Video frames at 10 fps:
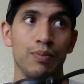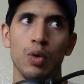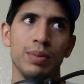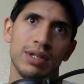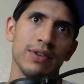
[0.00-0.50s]

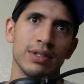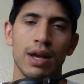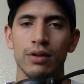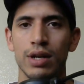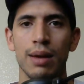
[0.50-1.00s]
Pacific
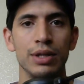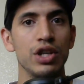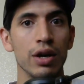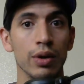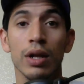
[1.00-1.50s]
Standard Time in
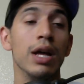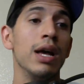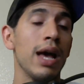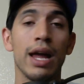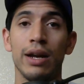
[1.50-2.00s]
general.
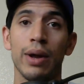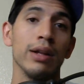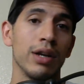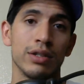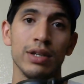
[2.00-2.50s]
At any rate, I'll
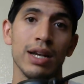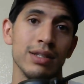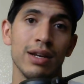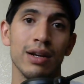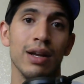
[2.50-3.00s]
talk to you guys later.